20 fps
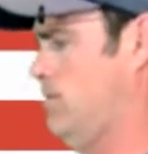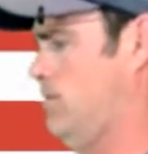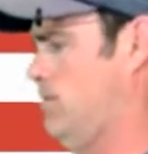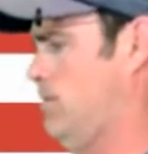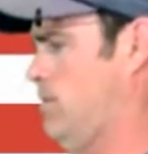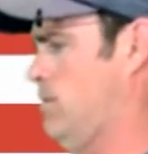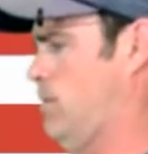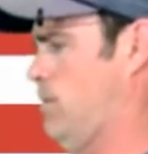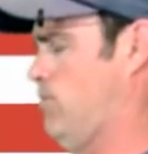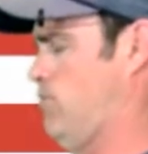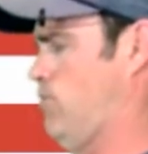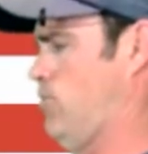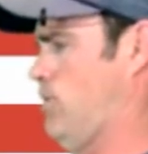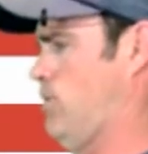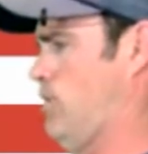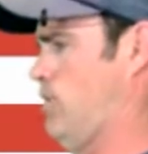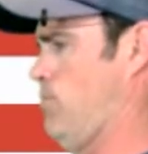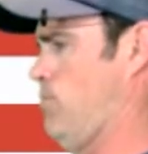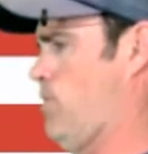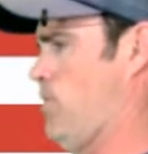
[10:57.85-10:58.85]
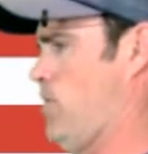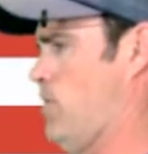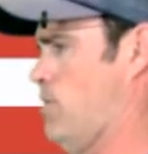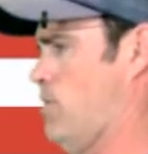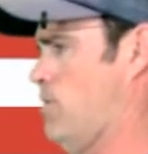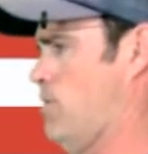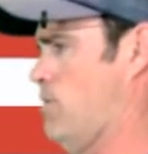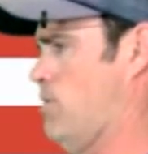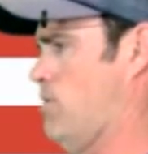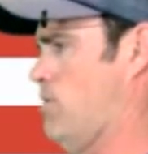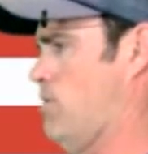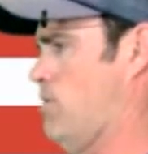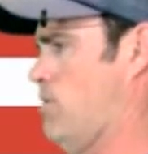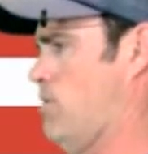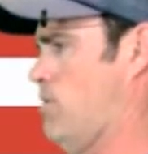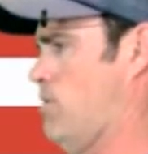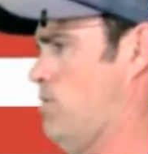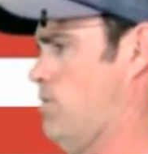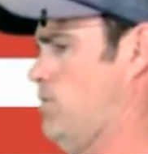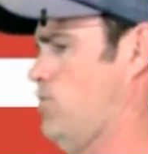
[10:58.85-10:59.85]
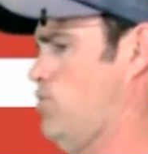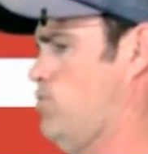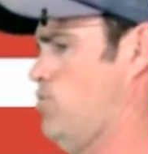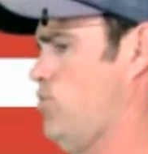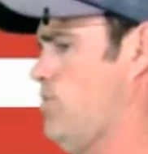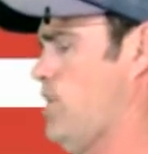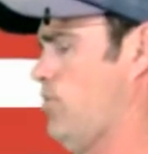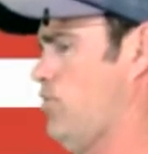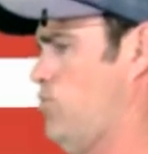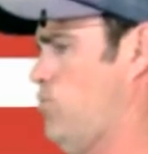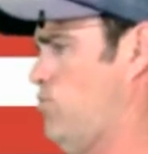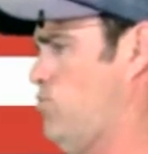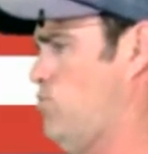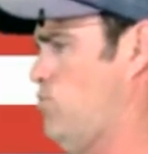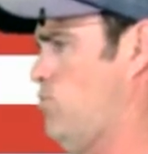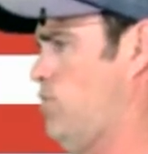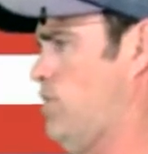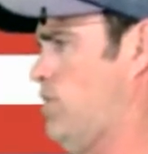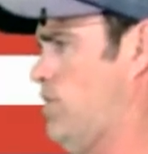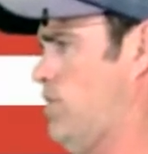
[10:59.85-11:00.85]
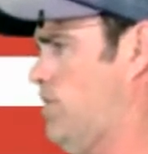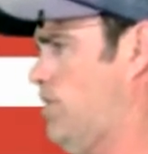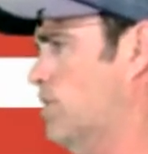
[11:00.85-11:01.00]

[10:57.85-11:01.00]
and then bringing it back. Let's do about 2 more of these.